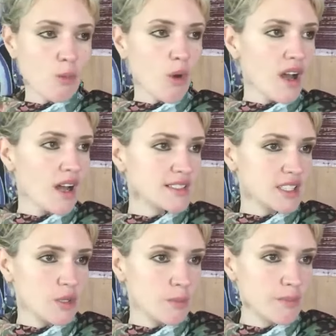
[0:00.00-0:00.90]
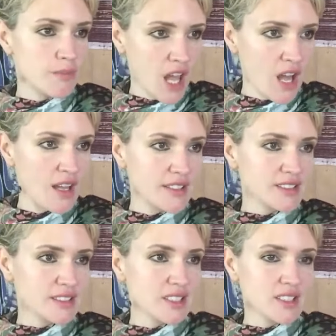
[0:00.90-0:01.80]
These are words that you've
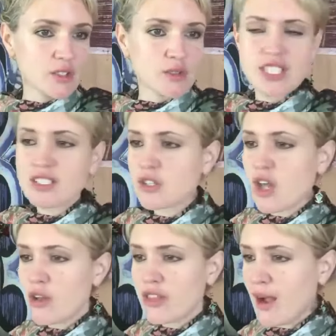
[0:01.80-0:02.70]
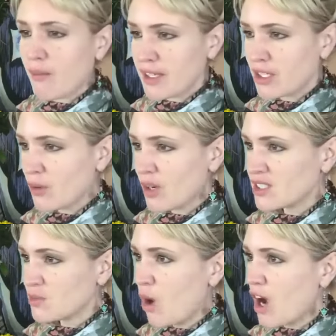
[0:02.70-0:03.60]
learnt. You didn't know that when you
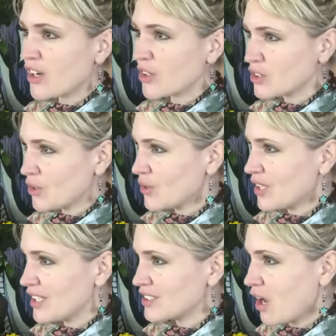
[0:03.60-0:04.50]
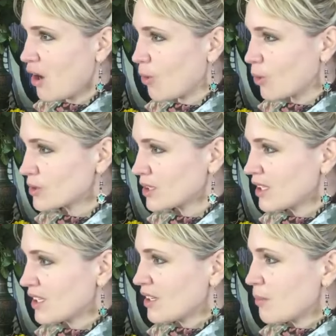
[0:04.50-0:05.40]
were one or two years
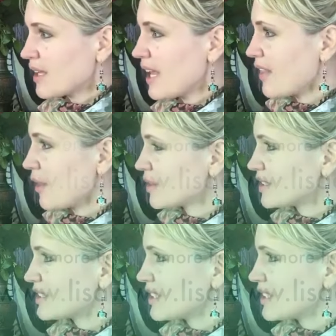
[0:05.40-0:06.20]
old, but yet